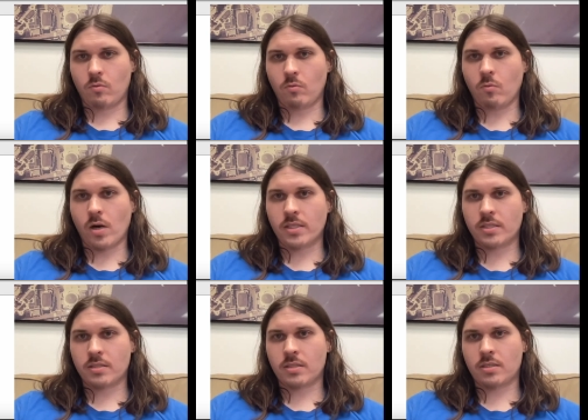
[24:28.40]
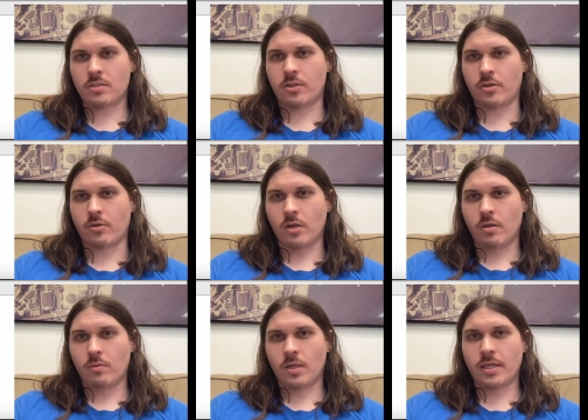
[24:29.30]
what does this do?
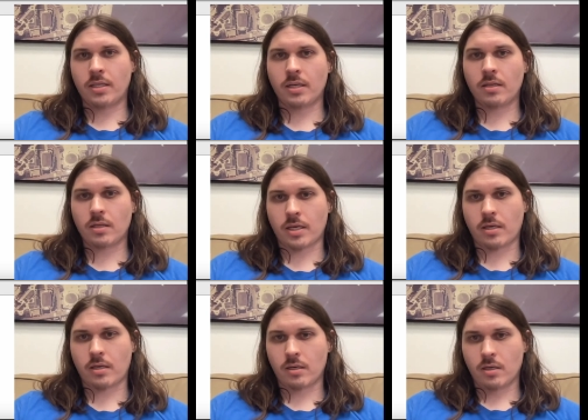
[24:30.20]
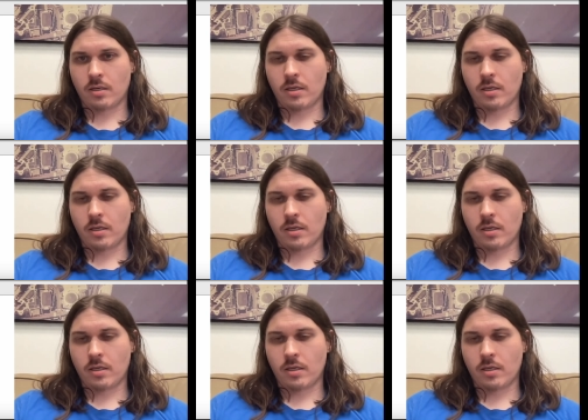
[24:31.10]
Well, at the end of the day,